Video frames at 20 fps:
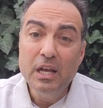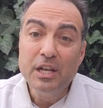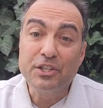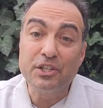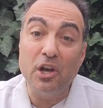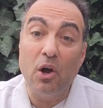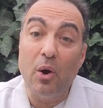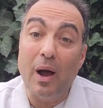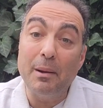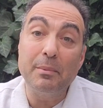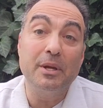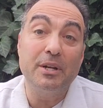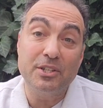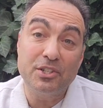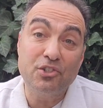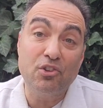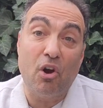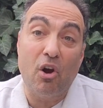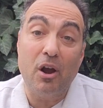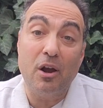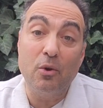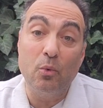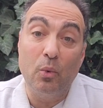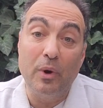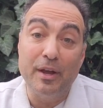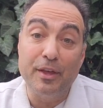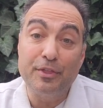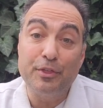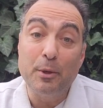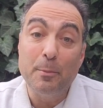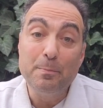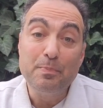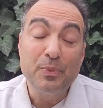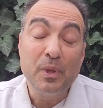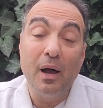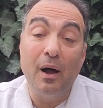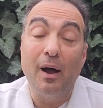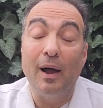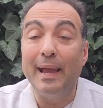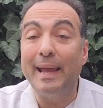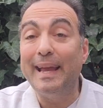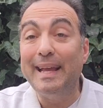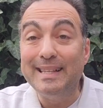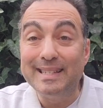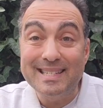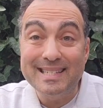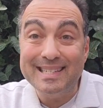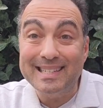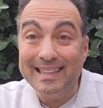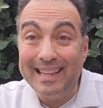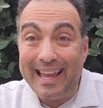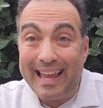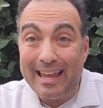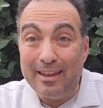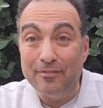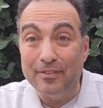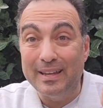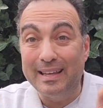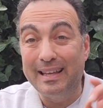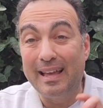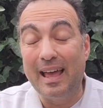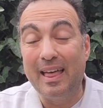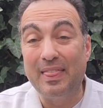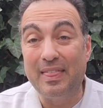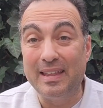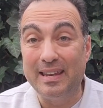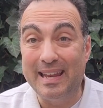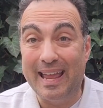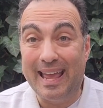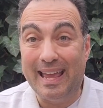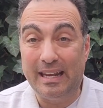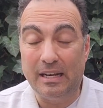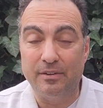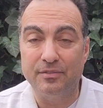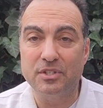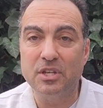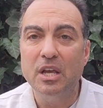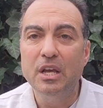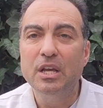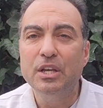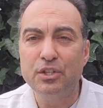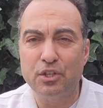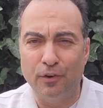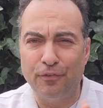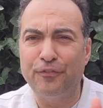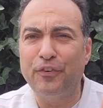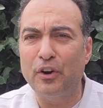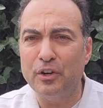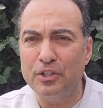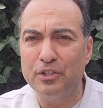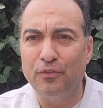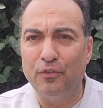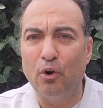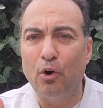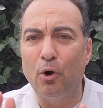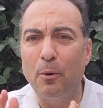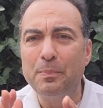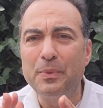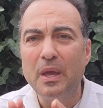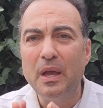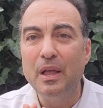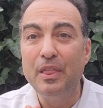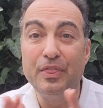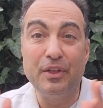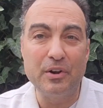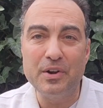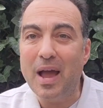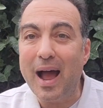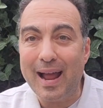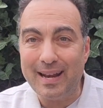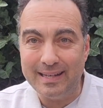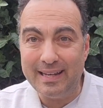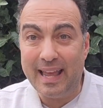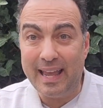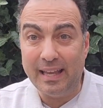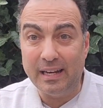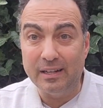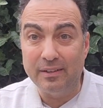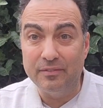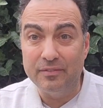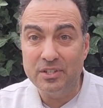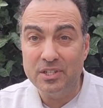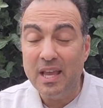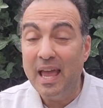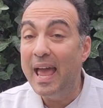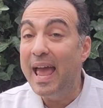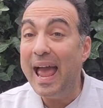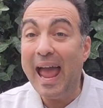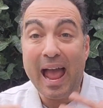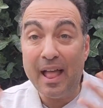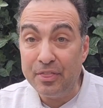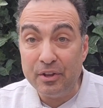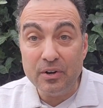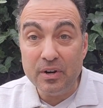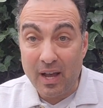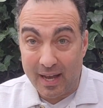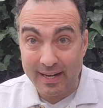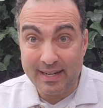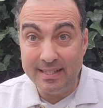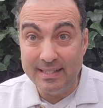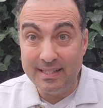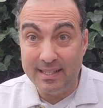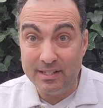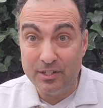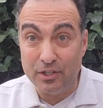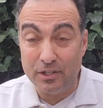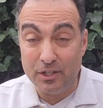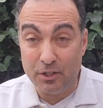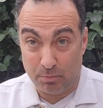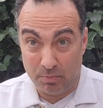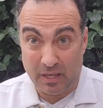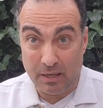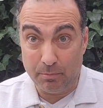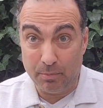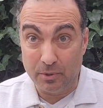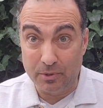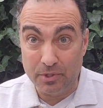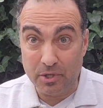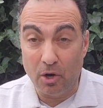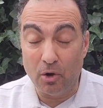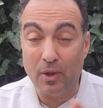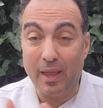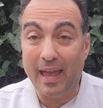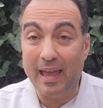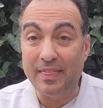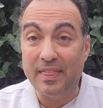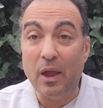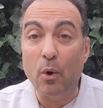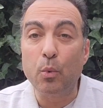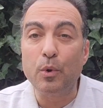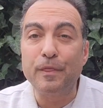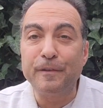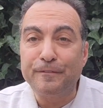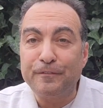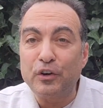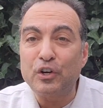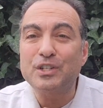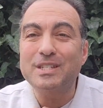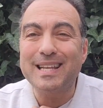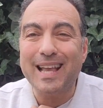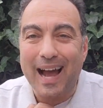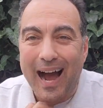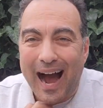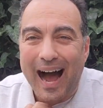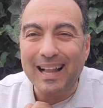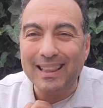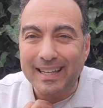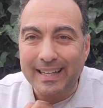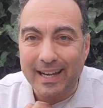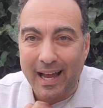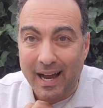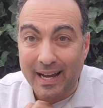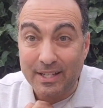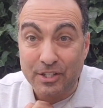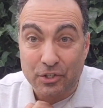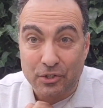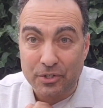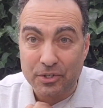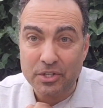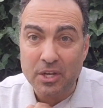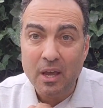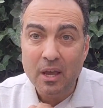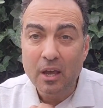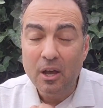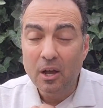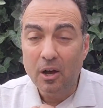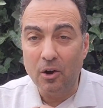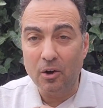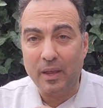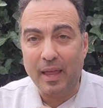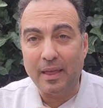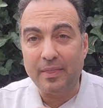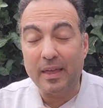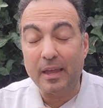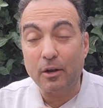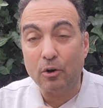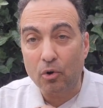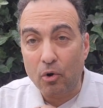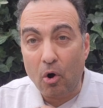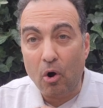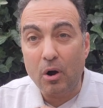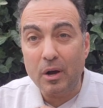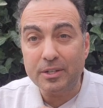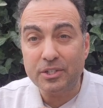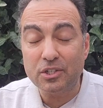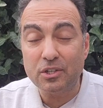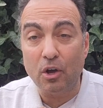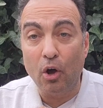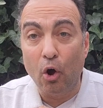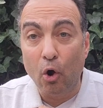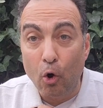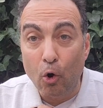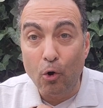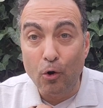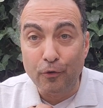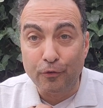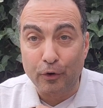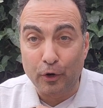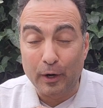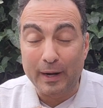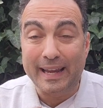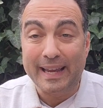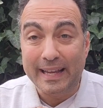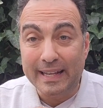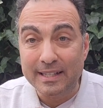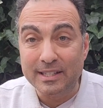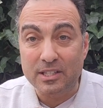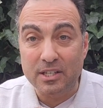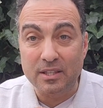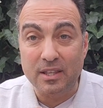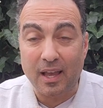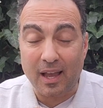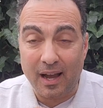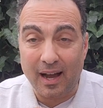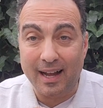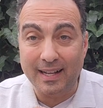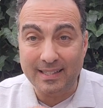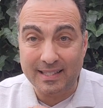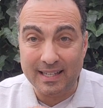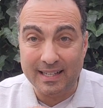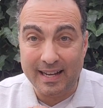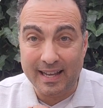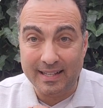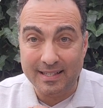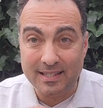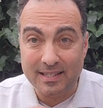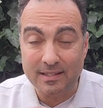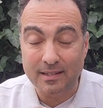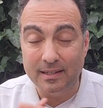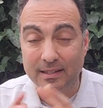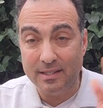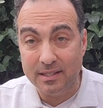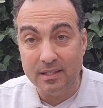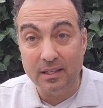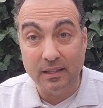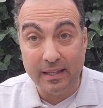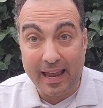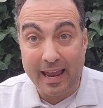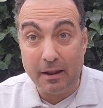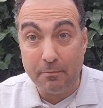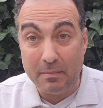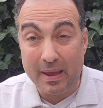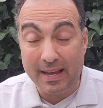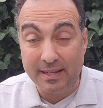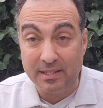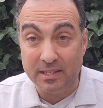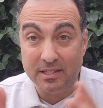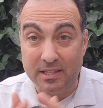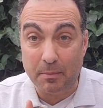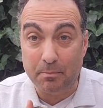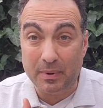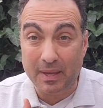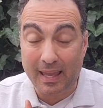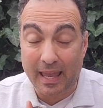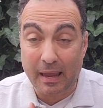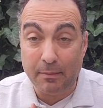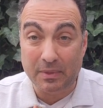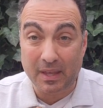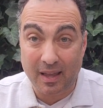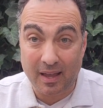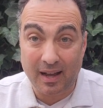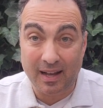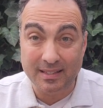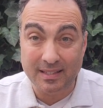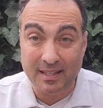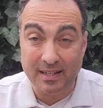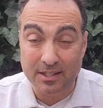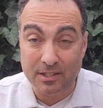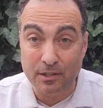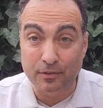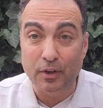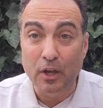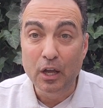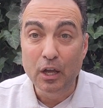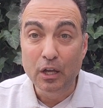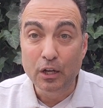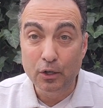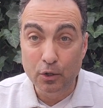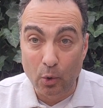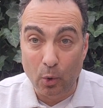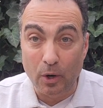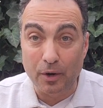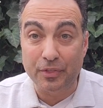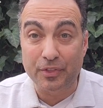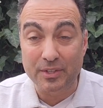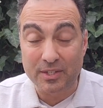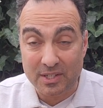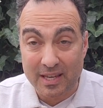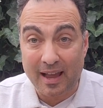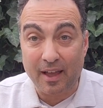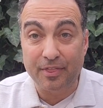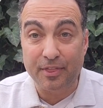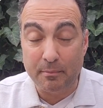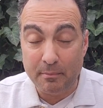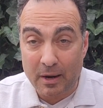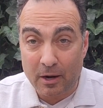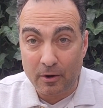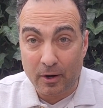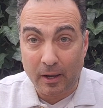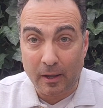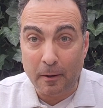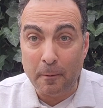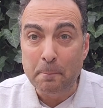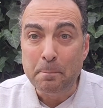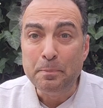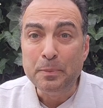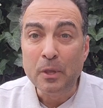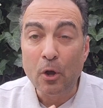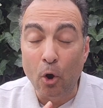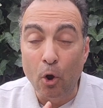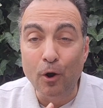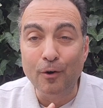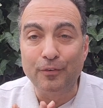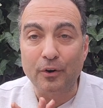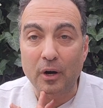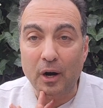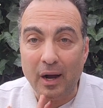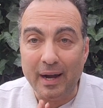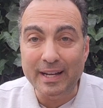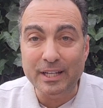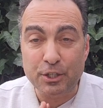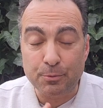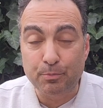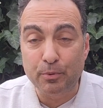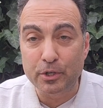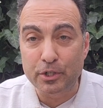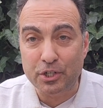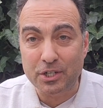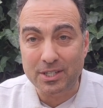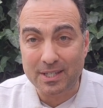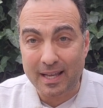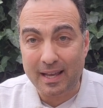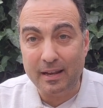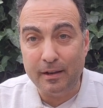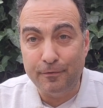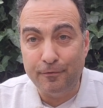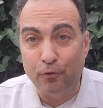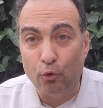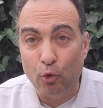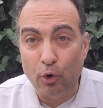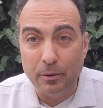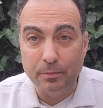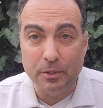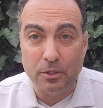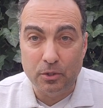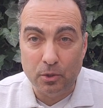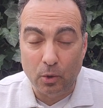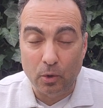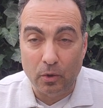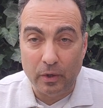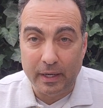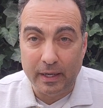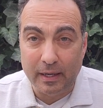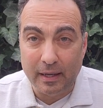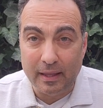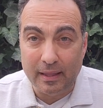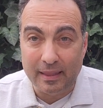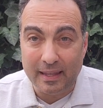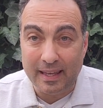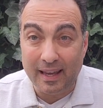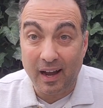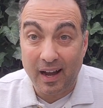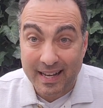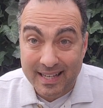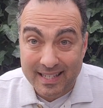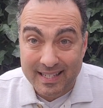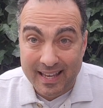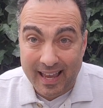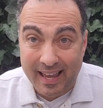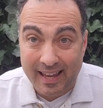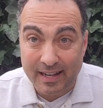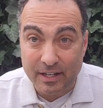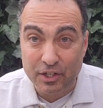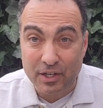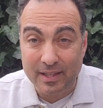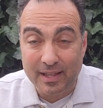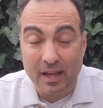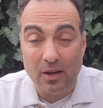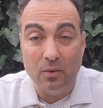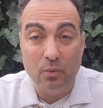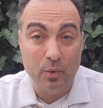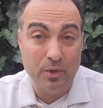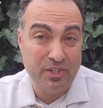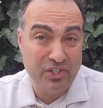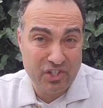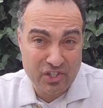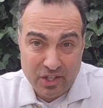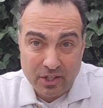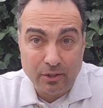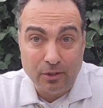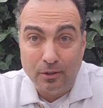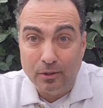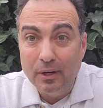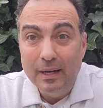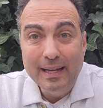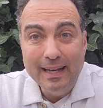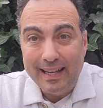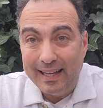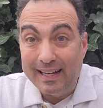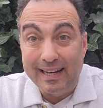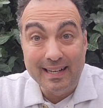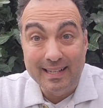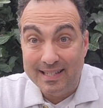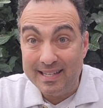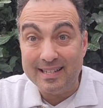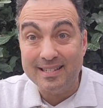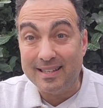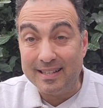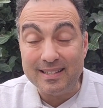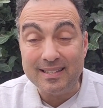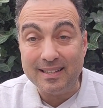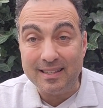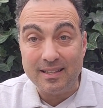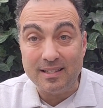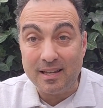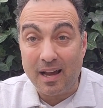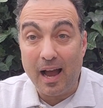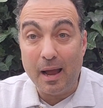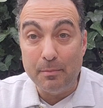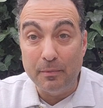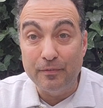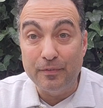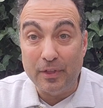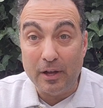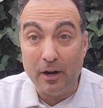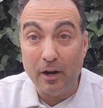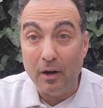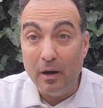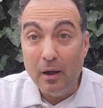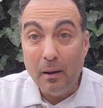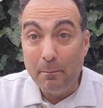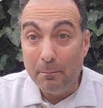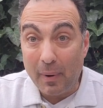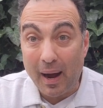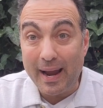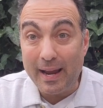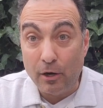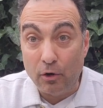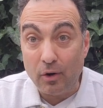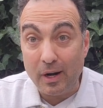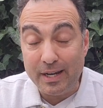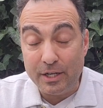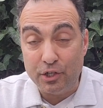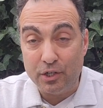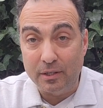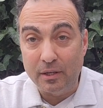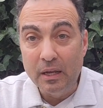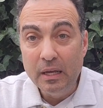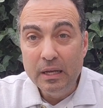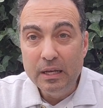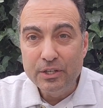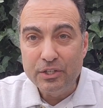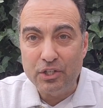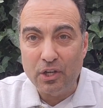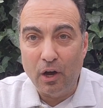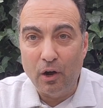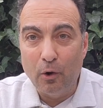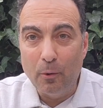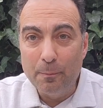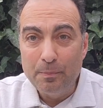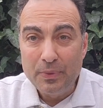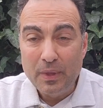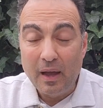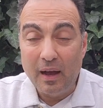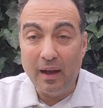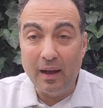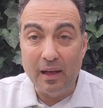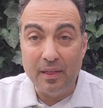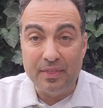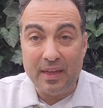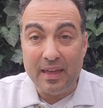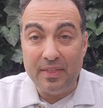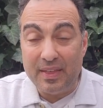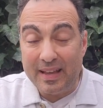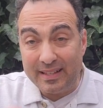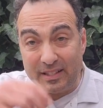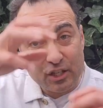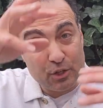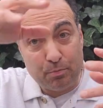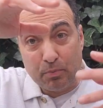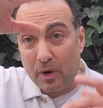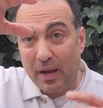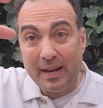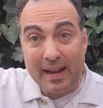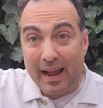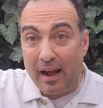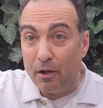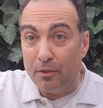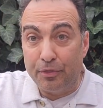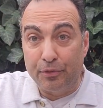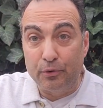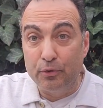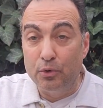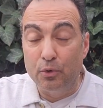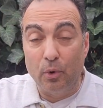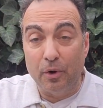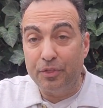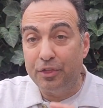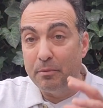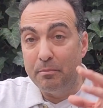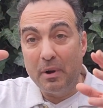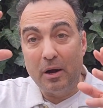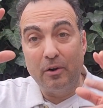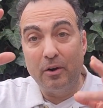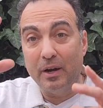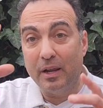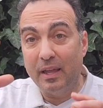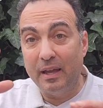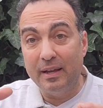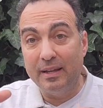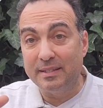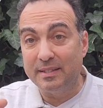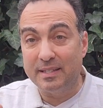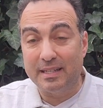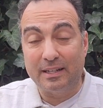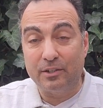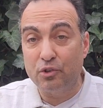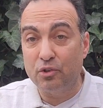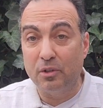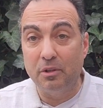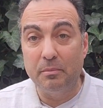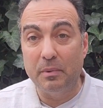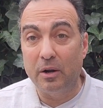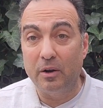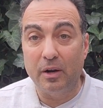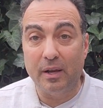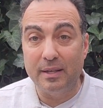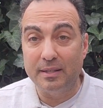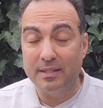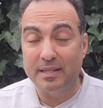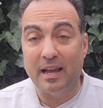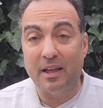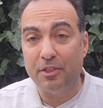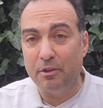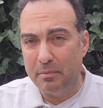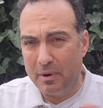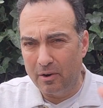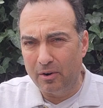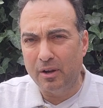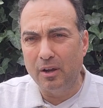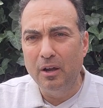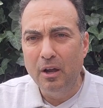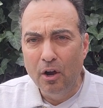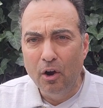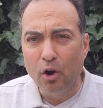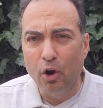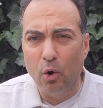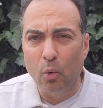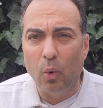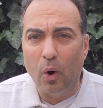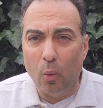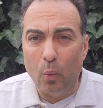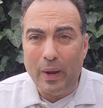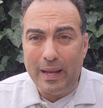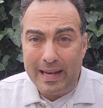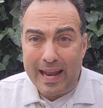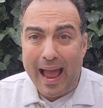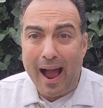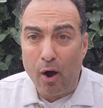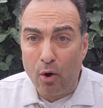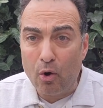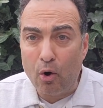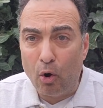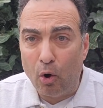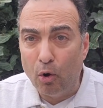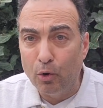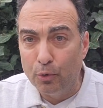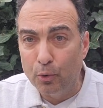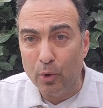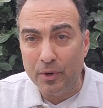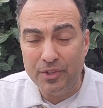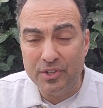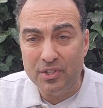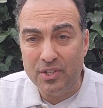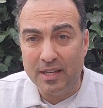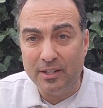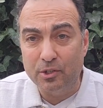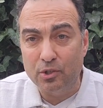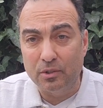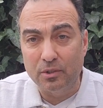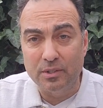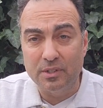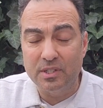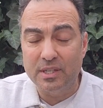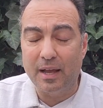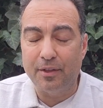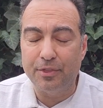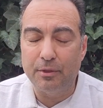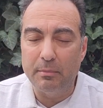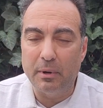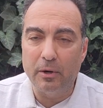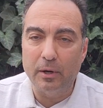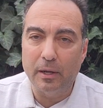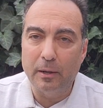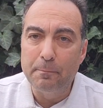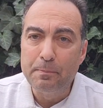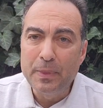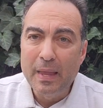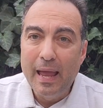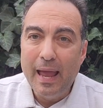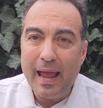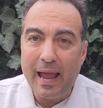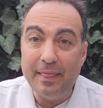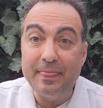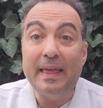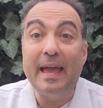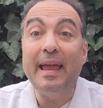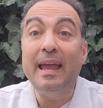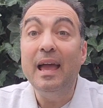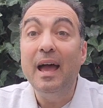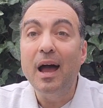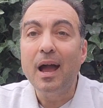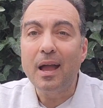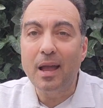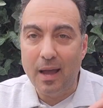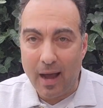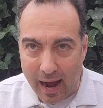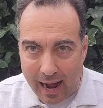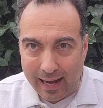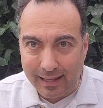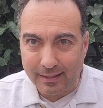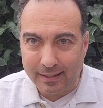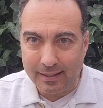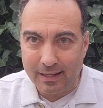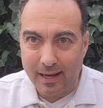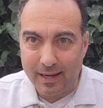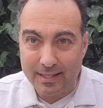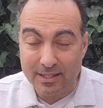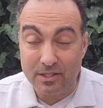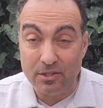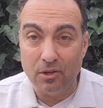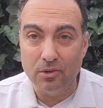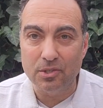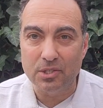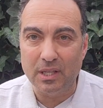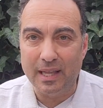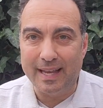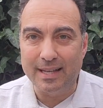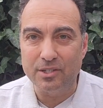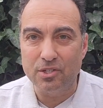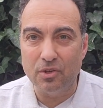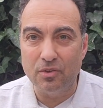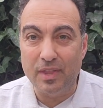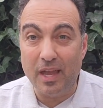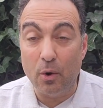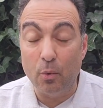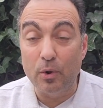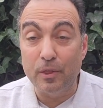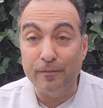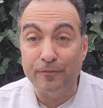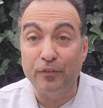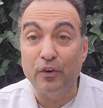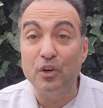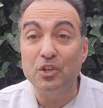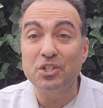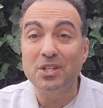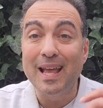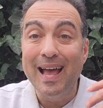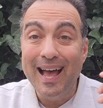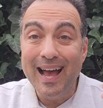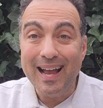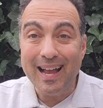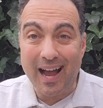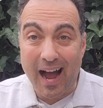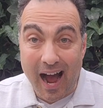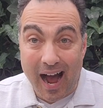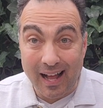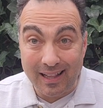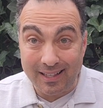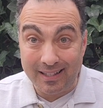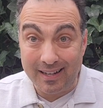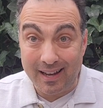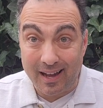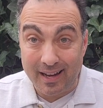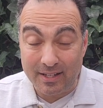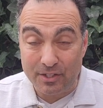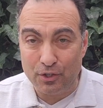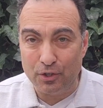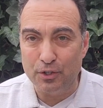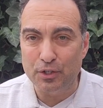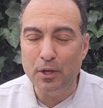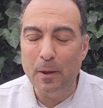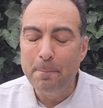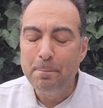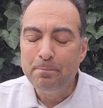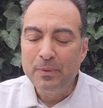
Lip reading: So I'm going to start with enslaving the natives. So first of all, they're not natives and they're not indigenous peoples, okay? They were the first colonizers, okay? They crossed over into the continents, into the land masses that became the continents of North and South America over ice bridges that had formed during the Ice Age and that were still in existence at the time of their migration. So they then spread out through North America and Central America and South America, or what we now call North, Central, and South America, and they colonized those lands. So they were the first colonizers.